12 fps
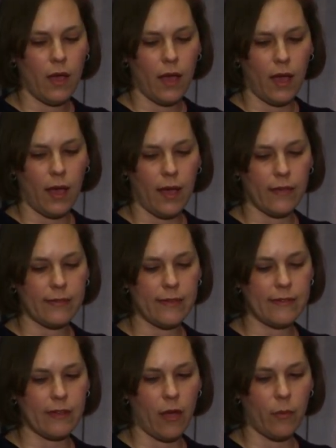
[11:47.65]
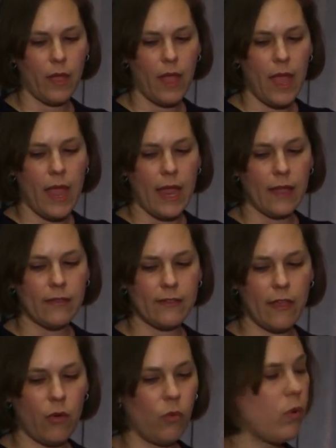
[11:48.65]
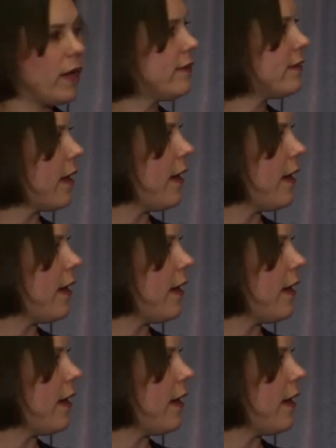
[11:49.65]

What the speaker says: a system. And so what